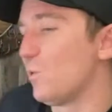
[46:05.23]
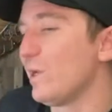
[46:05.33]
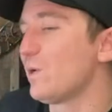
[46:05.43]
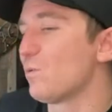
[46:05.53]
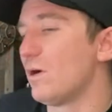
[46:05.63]

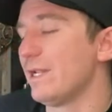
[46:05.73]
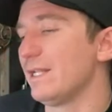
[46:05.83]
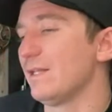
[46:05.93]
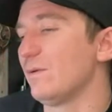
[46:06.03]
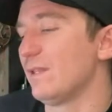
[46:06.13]
Week
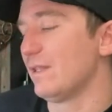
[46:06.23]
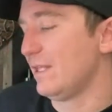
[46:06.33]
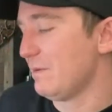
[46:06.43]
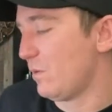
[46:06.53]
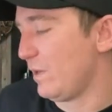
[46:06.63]
one, the, the
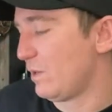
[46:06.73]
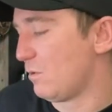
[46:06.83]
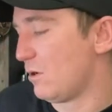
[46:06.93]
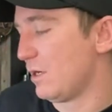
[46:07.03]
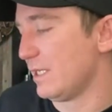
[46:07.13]
thing about week
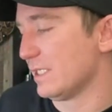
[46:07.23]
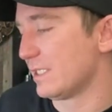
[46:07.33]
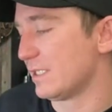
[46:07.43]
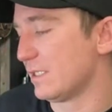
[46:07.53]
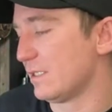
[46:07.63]
one
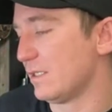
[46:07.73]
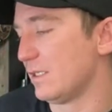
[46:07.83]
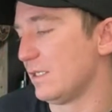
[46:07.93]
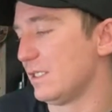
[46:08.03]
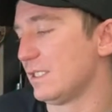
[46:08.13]
is,
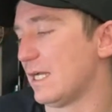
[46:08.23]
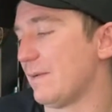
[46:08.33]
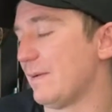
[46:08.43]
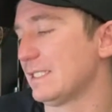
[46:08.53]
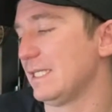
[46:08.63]
I'm
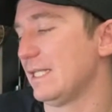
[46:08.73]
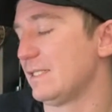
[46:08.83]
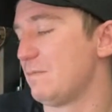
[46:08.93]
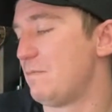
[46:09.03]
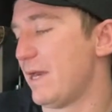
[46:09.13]
not gonna say
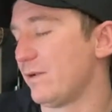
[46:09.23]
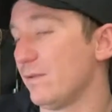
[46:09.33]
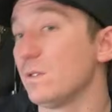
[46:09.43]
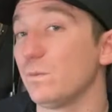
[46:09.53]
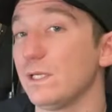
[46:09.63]
that's
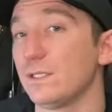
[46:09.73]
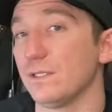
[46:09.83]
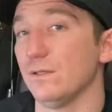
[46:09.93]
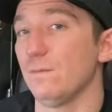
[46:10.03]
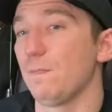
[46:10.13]
better than week
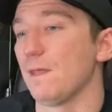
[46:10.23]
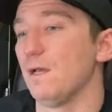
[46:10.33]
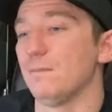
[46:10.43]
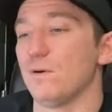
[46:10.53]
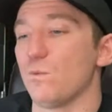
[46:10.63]
two,
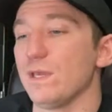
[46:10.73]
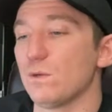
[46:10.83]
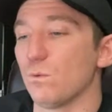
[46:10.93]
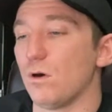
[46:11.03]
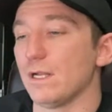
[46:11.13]
but
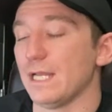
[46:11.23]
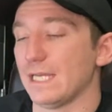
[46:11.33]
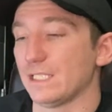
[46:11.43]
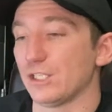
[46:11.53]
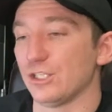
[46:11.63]
week one
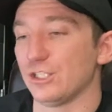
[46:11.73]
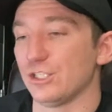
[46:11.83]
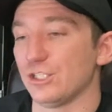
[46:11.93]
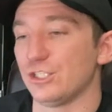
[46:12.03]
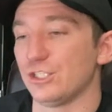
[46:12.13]
has a good
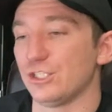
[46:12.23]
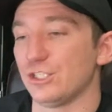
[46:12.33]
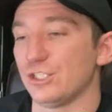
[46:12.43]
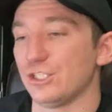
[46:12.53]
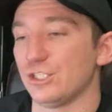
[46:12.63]
chance
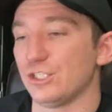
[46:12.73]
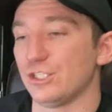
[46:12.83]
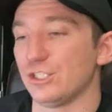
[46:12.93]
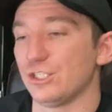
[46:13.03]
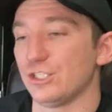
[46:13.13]
of
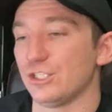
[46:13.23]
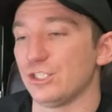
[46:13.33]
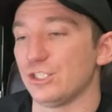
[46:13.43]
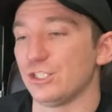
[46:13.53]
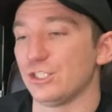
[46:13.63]
catching
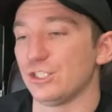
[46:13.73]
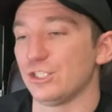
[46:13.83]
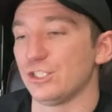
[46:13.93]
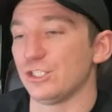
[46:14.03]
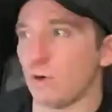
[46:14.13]

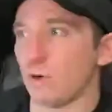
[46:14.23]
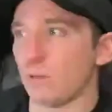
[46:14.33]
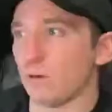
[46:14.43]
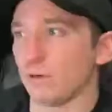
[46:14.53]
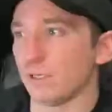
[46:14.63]
the
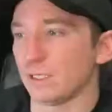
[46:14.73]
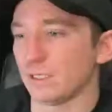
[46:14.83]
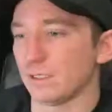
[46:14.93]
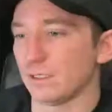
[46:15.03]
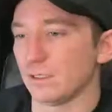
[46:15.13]
small
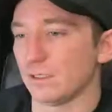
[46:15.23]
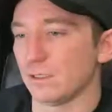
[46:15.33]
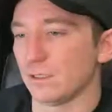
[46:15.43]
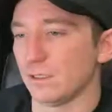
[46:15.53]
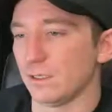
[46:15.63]
park.
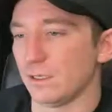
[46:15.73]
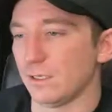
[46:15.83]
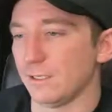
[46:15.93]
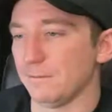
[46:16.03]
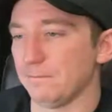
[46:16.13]

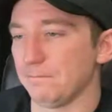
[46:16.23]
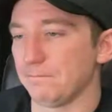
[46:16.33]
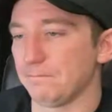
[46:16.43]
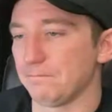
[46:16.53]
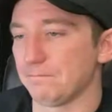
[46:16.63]

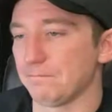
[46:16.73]
Um,